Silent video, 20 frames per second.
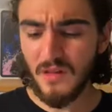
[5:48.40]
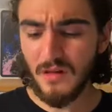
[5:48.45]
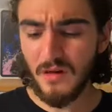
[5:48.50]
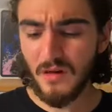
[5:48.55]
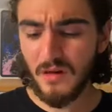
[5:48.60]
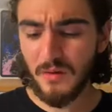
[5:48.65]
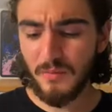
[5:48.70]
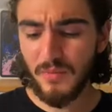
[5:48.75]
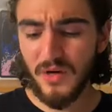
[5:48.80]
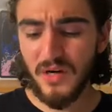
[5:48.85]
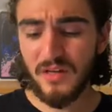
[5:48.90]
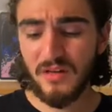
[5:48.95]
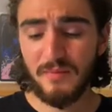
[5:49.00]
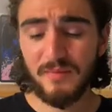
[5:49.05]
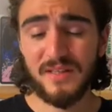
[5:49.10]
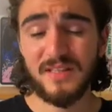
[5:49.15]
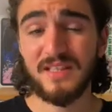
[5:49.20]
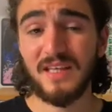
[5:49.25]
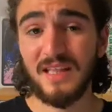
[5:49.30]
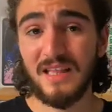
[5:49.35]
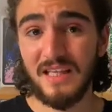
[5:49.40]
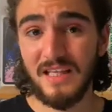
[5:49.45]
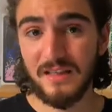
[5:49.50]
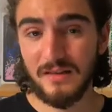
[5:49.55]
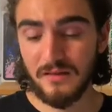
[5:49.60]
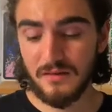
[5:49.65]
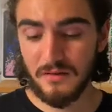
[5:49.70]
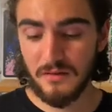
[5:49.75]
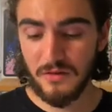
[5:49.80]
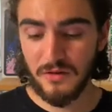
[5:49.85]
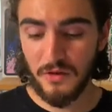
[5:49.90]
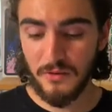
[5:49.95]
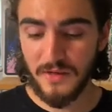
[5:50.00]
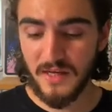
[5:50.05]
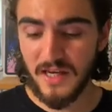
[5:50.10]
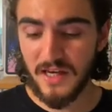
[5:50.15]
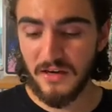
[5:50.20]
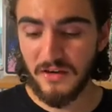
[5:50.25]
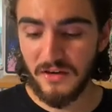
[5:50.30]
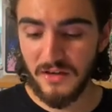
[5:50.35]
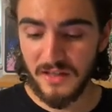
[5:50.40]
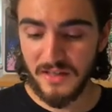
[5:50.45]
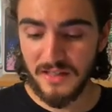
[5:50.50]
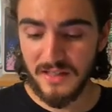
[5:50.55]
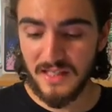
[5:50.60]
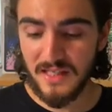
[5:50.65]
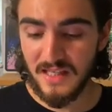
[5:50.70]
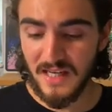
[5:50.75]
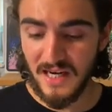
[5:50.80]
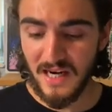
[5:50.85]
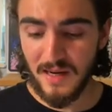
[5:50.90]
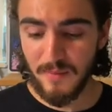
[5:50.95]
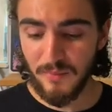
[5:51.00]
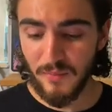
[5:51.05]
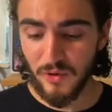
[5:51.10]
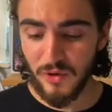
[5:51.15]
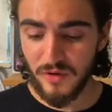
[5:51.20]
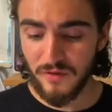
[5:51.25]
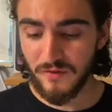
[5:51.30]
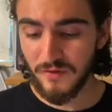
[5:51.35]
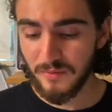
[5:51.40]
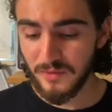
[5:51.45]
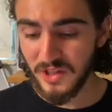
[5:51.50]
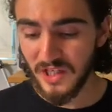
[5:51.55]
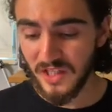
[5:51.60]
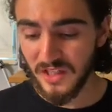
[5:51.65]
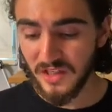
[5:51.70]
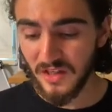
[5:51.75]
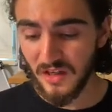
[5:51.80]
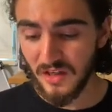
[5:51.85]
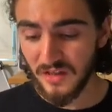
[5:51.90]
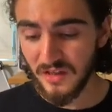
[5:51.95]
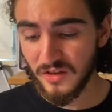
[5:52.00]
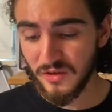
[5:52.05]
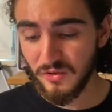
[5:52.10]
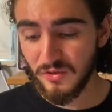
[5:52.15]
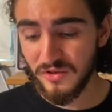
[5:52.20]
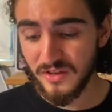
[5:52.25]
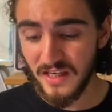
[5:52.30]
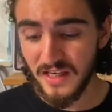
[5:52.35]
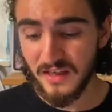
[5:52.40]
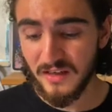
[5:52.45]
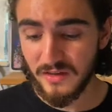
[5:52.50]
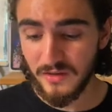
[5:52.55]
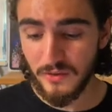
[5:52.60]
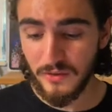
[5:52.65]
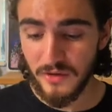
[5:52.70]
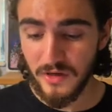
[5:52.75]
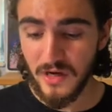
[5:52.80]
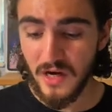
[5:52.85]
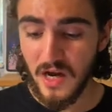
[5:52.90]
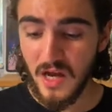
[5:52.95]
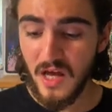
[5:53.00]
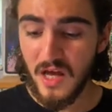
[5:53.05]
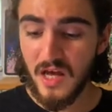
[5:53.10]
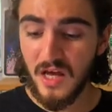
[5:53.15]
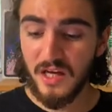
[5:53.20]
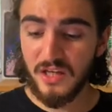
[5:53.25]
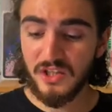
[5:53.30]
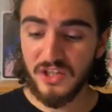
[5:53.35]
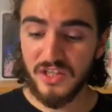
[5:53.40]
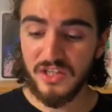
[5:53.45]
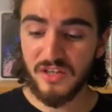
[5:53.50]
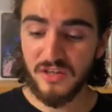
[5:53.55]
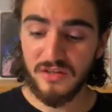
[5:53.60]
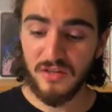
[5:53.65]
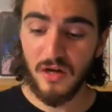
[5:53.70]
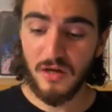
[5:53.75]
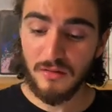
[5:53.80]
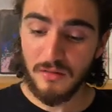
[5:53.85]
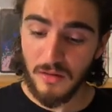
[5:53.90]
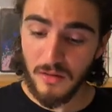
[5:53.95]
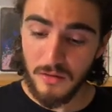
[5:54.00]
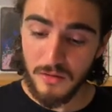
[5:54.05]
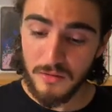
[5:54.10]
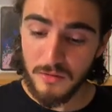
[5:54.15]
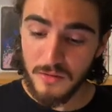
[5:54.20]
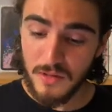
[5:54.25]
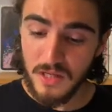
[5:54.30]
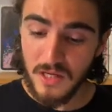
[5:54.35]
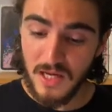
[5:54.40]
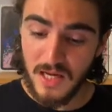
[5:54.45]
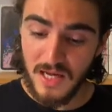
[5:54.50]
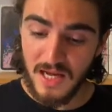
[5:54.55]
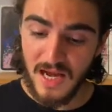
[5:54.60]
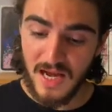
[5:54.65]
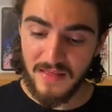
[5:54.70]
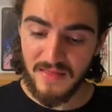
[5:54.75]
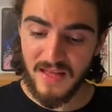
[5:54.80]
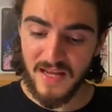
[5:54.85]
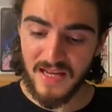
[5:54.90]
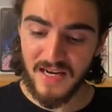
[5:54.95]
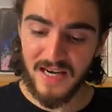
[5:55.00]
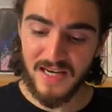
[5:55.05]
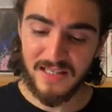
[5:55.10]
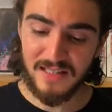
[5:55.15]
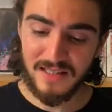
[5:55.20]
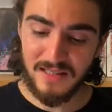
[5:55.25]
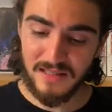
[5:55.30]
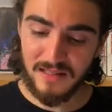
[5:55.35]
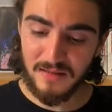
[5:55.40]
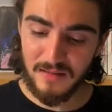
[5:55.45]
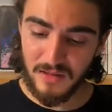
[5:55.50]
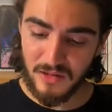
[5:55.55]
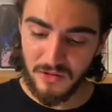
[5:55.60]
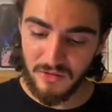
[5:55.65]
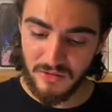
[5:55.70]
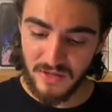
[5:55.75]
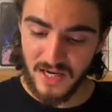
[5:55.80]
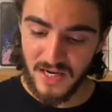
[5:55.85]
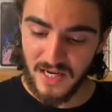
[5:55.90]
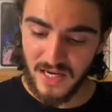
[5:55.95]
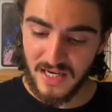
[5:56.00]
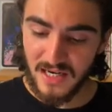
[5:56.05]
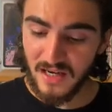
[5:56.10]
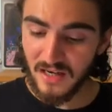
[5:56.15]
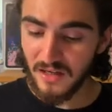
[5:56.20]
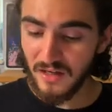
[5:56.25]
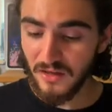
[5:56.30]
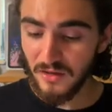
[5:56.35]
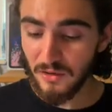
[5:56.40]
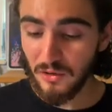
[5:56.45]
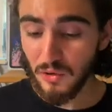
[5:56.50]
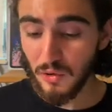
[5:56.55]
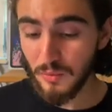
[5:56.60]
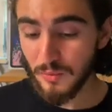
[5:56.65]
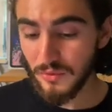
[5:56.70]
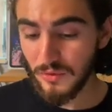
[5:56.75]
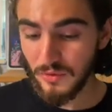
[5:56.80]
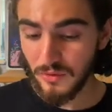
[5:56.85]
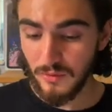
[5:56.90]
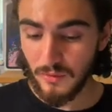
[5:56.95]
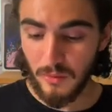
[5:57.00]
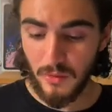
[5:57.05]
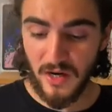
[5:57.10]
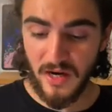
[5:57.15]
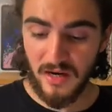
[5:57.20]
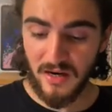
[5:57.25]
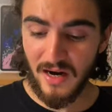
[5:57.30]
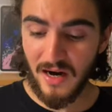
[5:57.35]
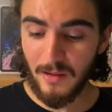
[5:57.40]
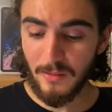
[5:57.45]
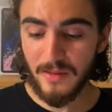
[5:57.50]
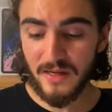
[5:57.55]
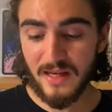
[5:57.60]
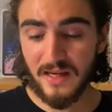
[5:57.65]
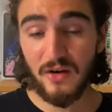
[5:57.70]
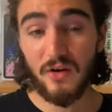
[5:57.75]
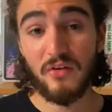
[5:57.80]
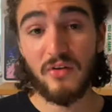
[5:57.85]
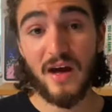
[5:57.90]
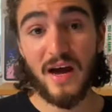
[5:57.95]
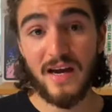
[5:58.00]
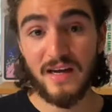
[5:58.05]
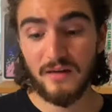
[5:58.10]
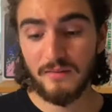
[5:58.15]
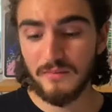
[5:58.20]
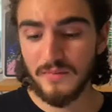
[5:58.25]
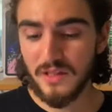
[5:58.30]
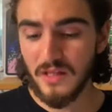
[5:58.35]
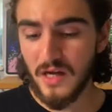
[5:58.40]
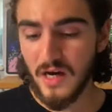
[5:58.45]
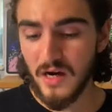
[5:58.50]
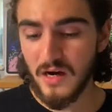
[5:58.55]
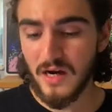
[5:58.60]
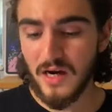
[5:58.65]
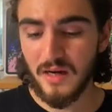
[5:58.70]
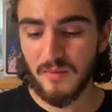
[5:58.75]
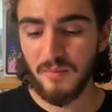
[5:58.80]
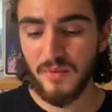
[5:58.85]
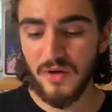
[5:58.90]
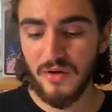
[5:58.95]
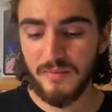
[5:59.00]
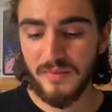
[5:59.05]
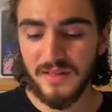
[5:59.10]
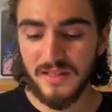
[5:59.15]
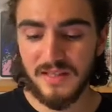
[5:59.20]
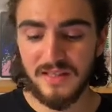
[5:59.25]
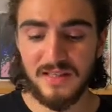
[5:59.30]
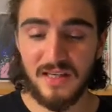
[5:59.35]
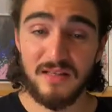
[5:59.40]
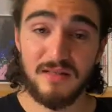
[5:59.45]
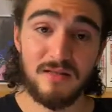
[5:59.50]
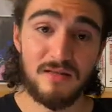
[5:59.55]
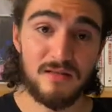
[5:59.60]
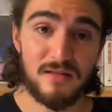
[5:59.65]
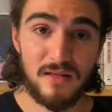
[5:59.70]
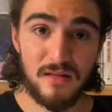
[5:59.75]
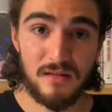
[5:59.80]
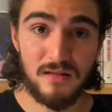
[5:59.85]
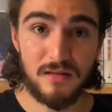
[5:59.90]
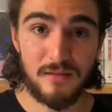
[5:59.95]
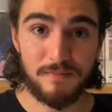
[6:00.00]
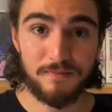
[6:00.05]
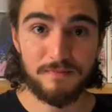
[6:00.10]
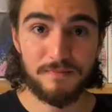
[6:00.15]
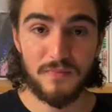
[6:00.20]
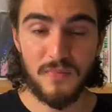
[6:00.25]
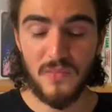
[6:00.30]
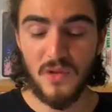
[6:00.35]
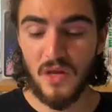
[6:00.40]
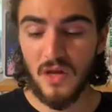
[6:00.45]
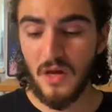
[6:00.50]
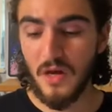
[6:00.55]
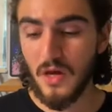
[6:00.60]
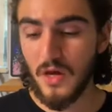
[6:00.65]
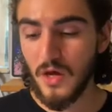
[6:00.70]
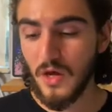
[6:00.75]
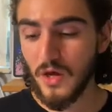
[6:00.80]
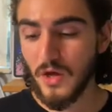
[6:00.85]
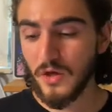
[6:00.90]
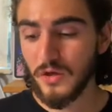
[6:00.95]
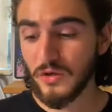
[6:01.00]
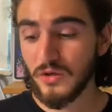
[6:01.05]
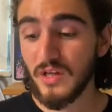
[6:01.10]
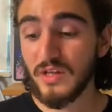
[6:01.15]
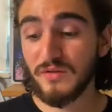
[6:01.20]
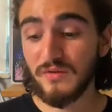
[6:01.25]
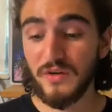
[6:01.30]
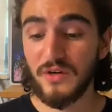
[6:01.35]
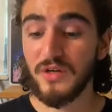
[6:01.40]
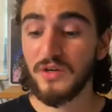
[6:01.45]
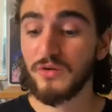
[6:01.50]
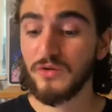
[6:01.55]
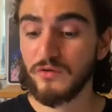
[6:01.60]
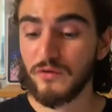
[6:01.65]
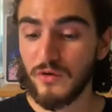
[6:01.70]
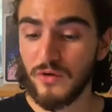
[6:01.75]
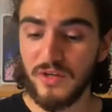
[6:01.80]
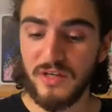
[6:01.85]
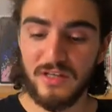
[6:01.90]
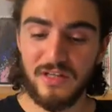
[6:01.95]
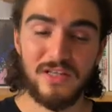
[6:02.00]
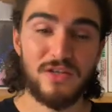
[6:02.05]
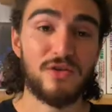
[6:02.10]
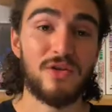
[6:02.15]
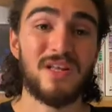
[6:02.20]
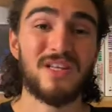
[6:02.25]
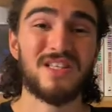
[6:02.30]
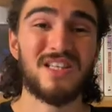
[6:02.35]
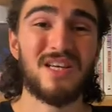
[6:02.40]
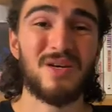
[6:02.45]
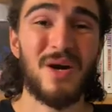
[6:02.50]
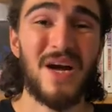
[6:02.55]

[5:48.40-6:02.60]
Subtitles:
putting them into lists. So here you can see that I imported from JSON, used data store json.load, and then I created a loop where I would get all the items there and put them into sentences. So that's very useful, and so that's how